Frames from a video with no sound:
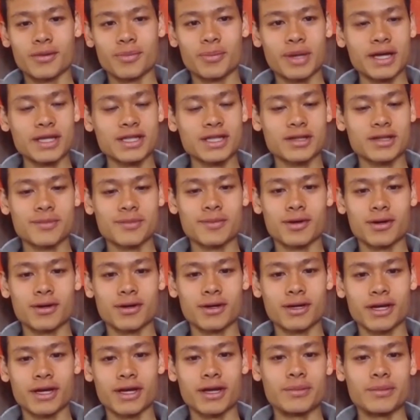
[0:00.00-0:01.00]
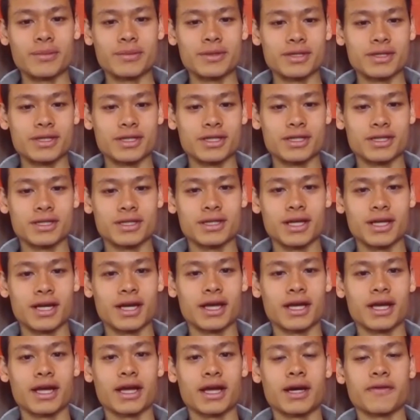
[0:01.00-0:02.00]
basketball games and just
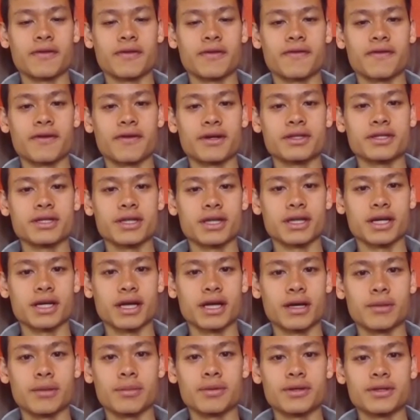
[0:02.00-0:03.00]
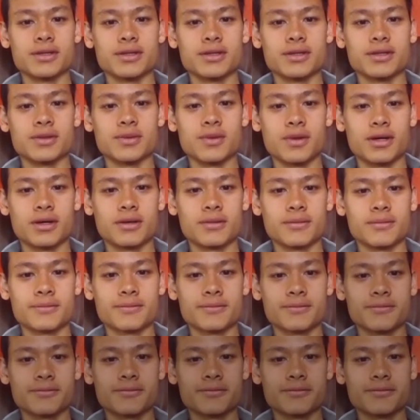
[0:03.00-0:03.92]
hanging out with friends on campus as well.